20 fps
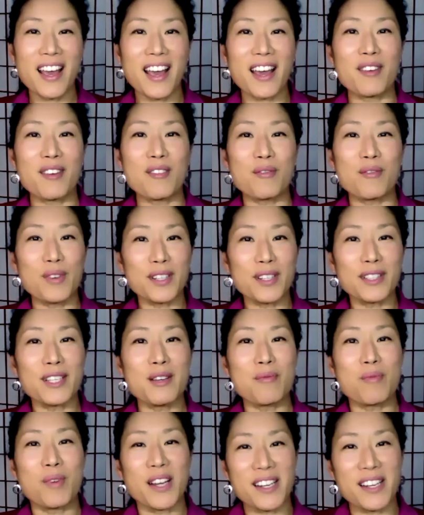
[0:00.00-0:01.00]
And really
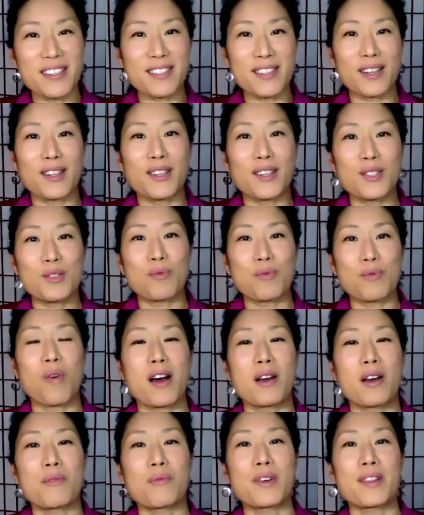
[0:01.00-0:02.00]
what adults
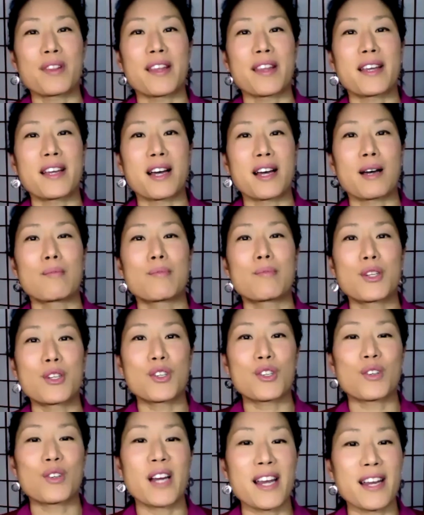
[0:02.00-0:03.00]
want when they come to
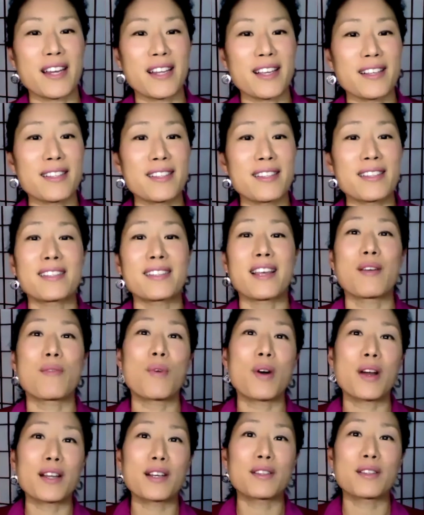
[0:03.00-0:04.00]
trainings is they
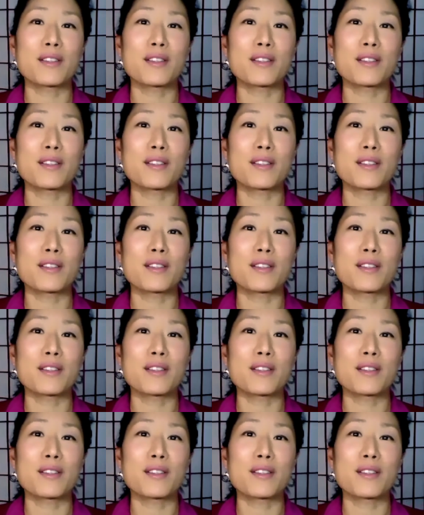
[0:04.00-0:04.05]
want to